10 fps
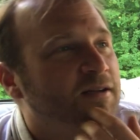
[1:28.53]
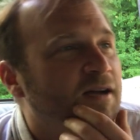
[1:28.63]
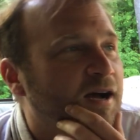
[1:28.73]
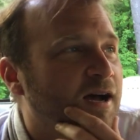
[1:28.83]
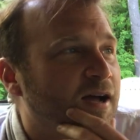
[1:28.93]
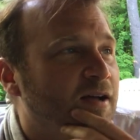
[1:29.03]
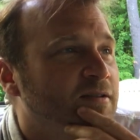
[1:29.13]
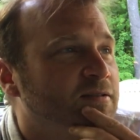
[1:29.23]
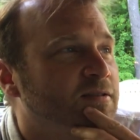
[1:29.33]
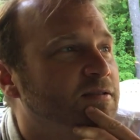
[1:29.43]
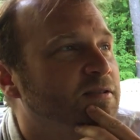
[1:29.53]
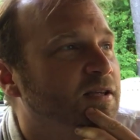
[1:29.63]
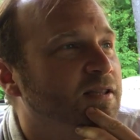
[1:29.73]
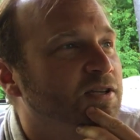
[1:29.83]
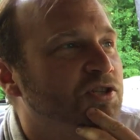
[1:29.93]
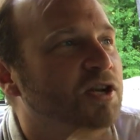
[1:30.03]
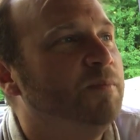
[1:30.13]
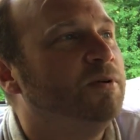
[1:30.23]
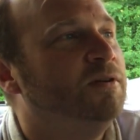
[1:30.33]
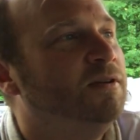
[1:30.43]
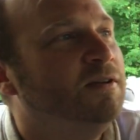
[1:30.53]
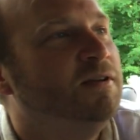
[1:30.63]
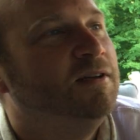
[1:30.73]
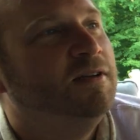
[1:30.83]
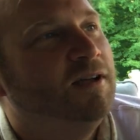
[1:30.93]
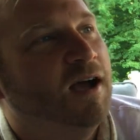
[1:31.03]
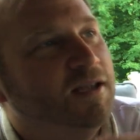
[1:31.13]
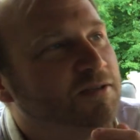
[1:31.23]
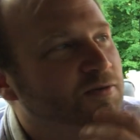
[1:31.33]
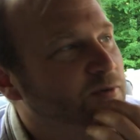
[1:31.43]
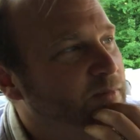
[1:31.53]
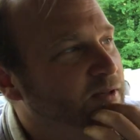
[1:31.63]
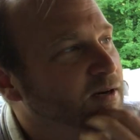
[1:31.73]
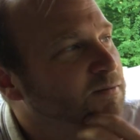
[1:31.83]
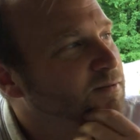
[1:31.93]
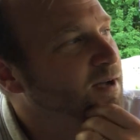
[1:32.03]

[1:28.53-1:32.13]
I think Chip screwed me there.